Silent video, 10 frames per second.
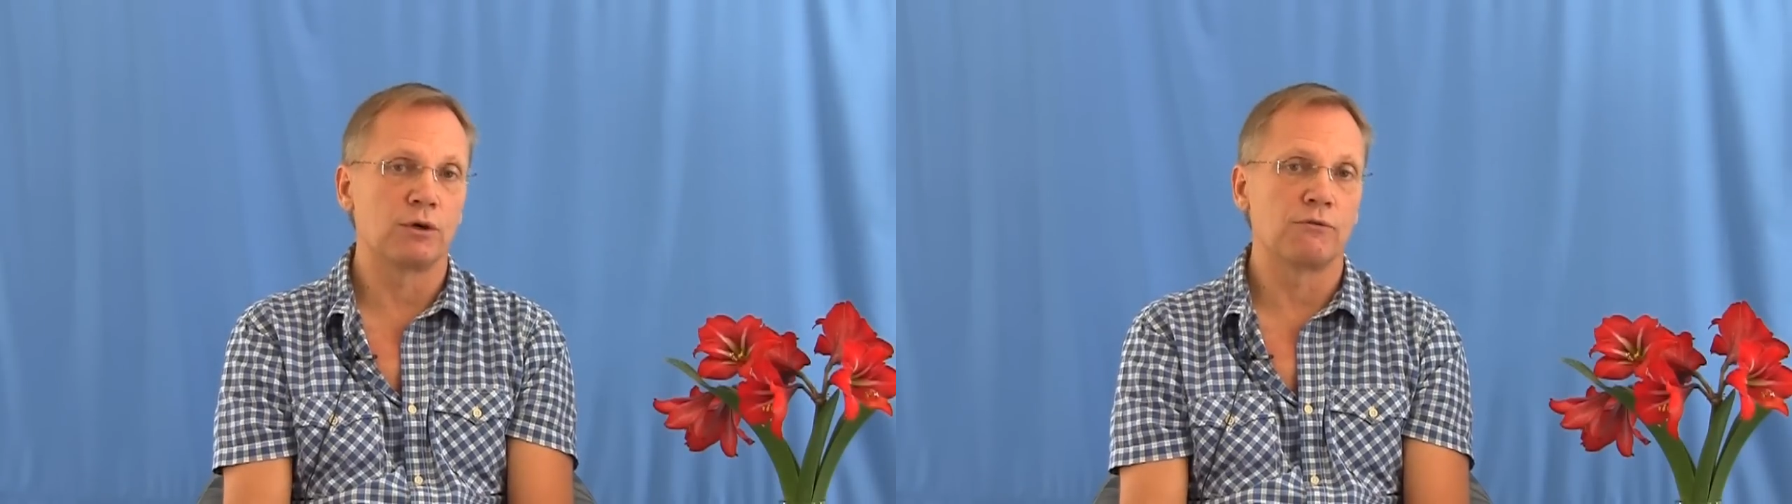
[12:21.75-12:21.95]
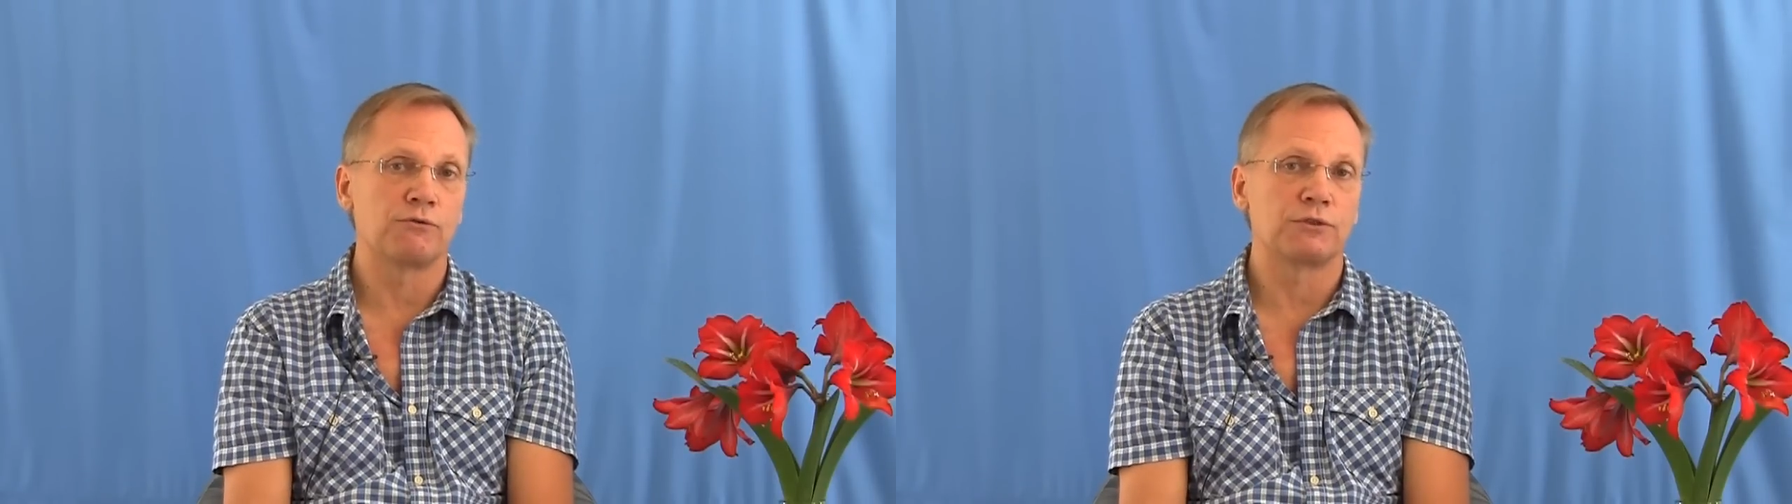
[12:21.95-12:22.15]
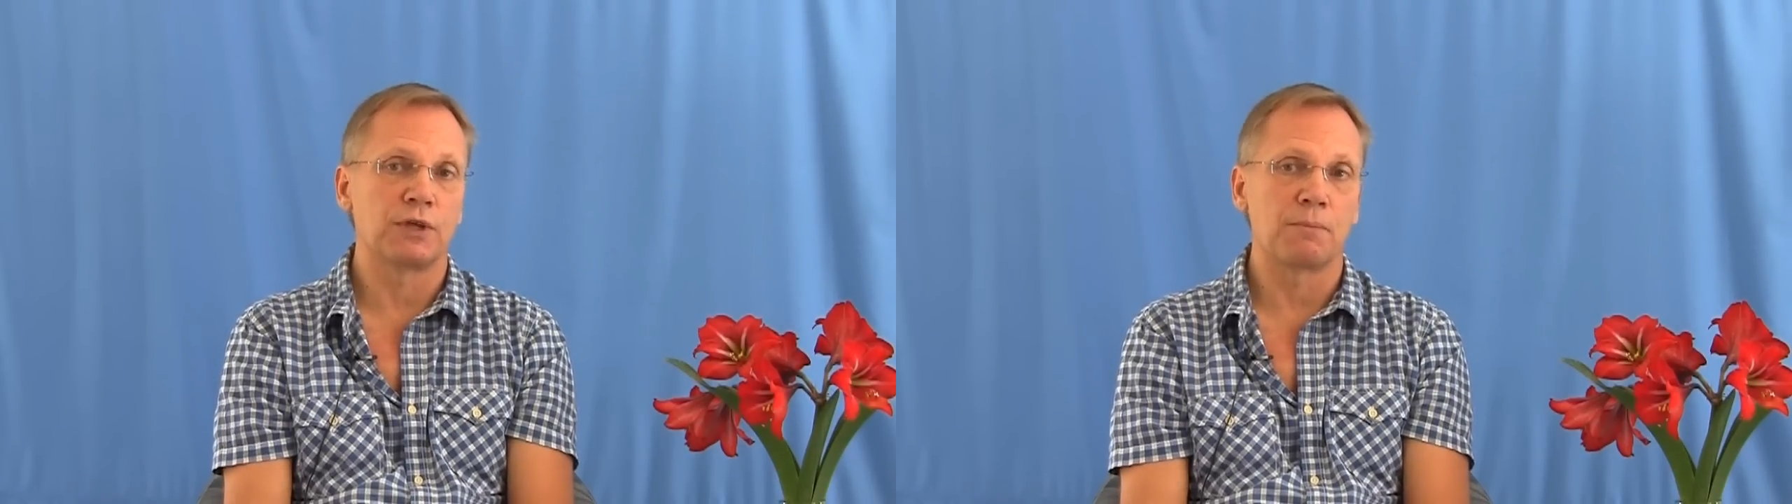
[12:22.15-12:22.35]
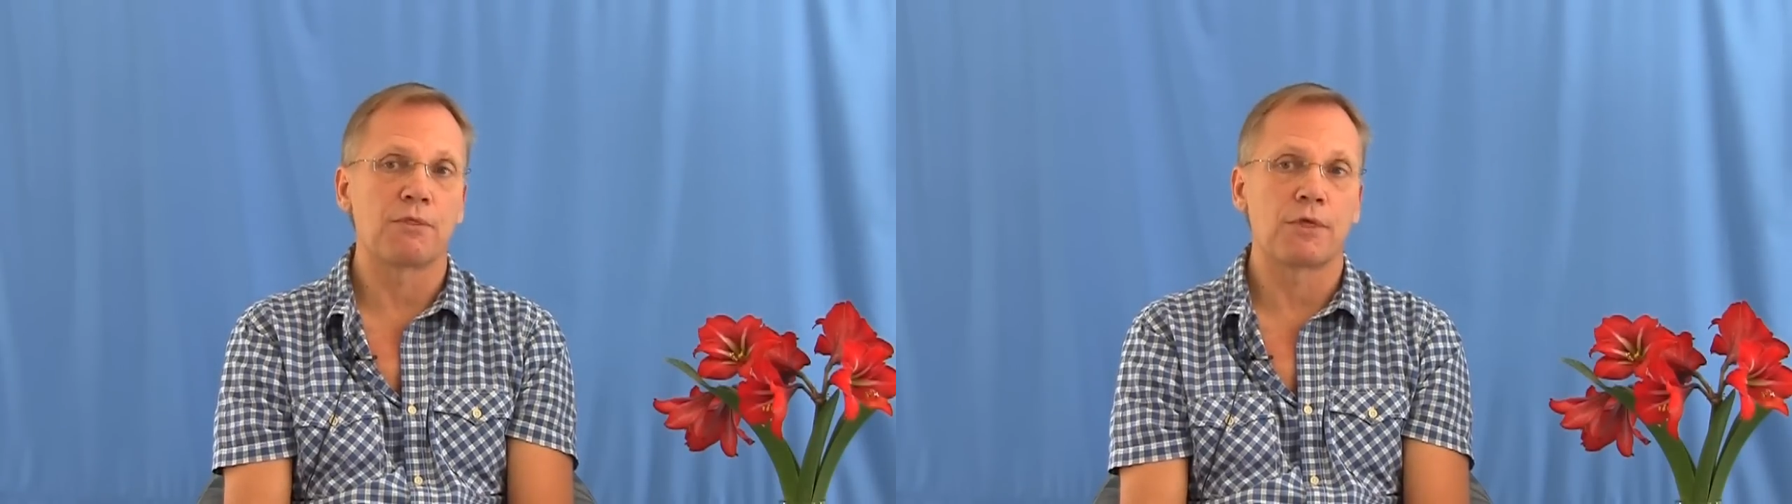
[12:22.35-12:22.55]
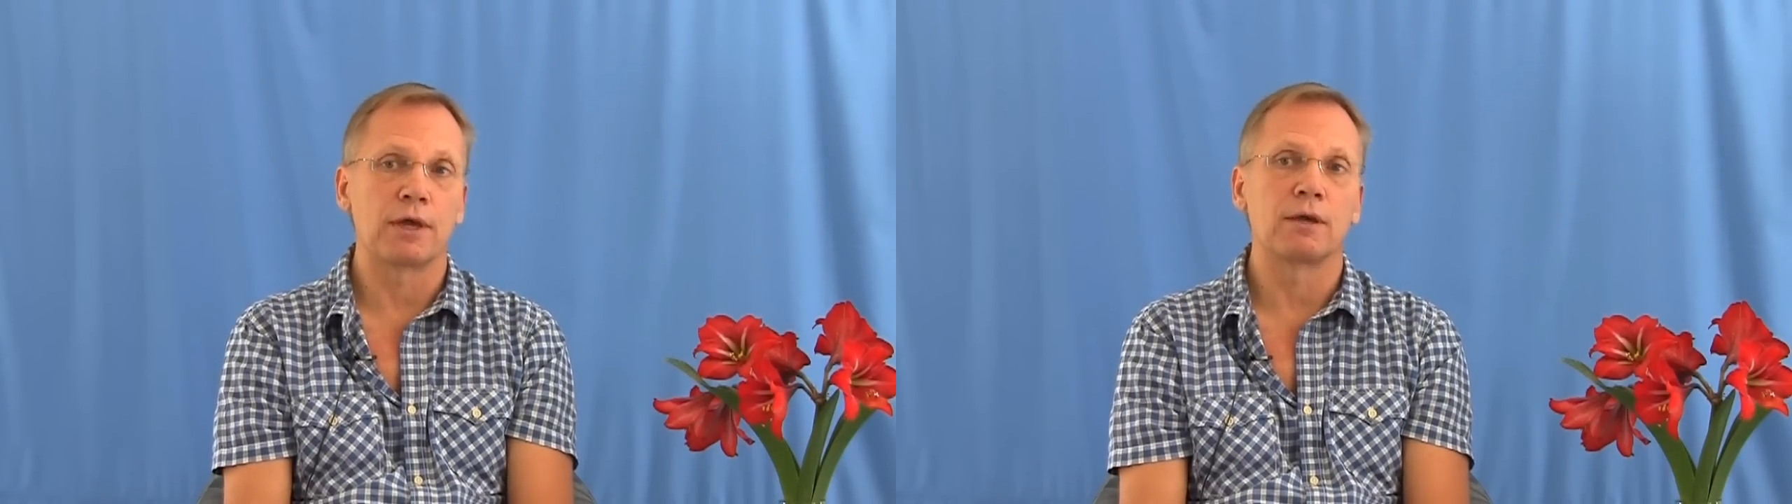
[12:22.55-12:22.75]
of
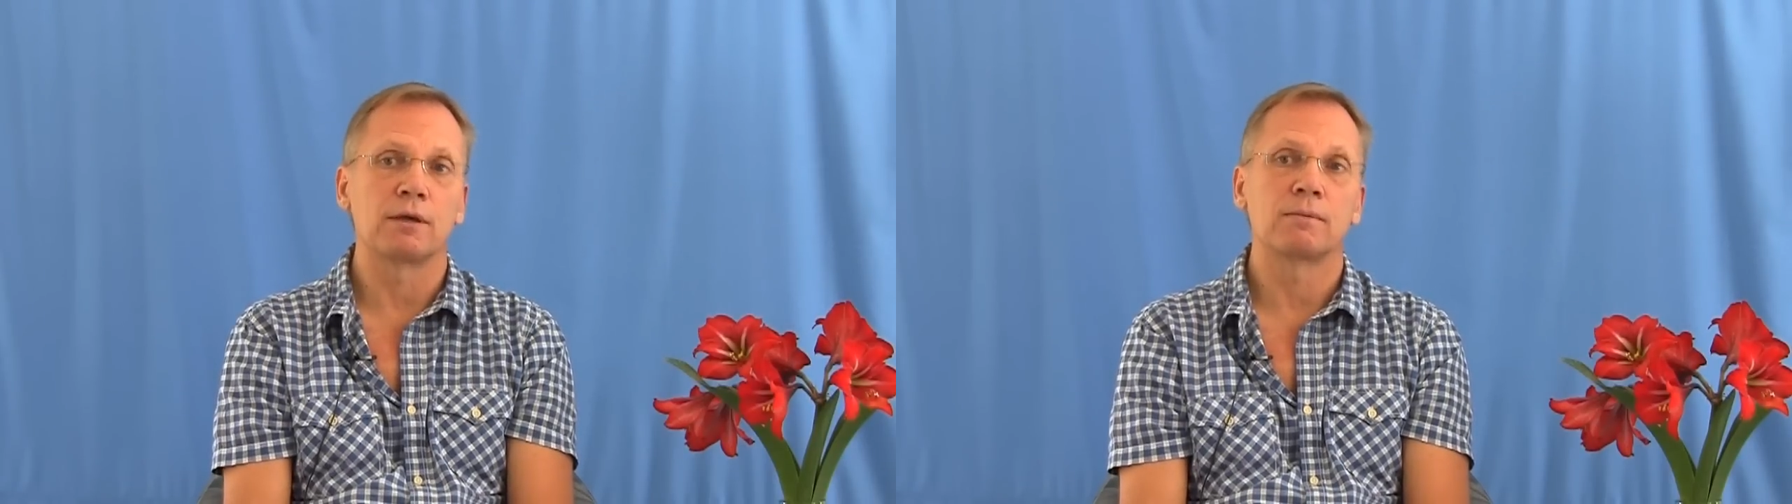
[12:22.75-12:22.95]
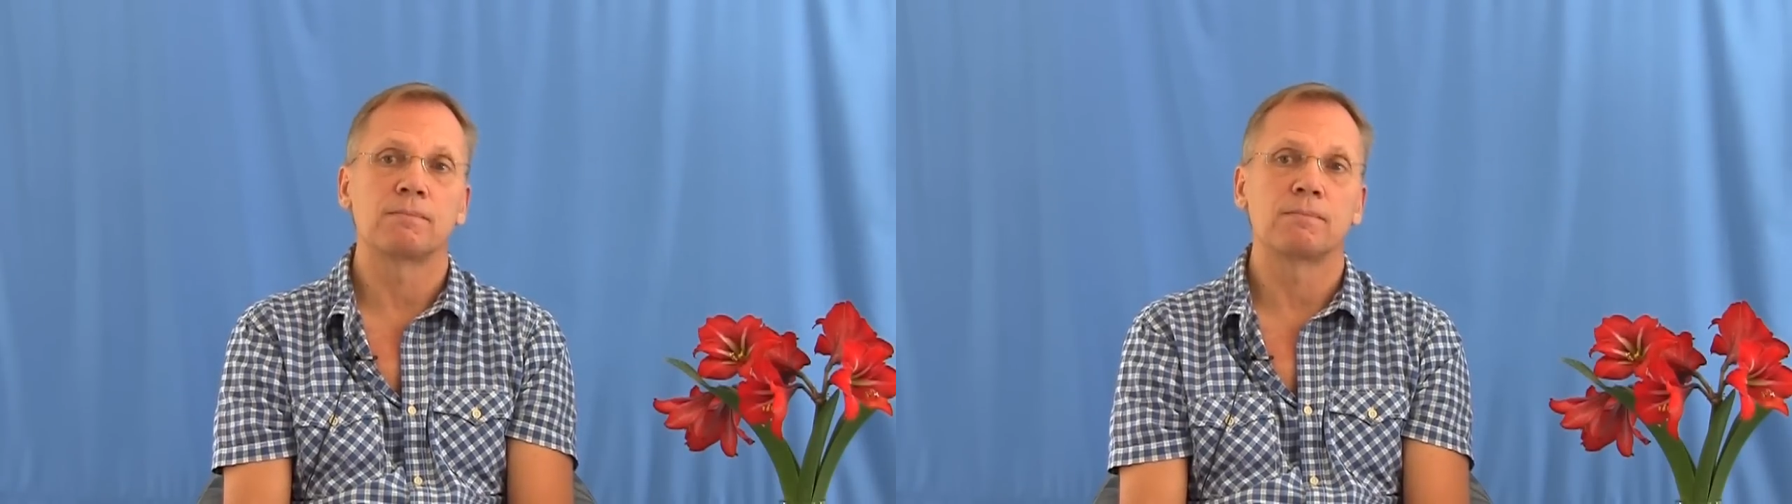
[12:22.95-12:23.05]
something.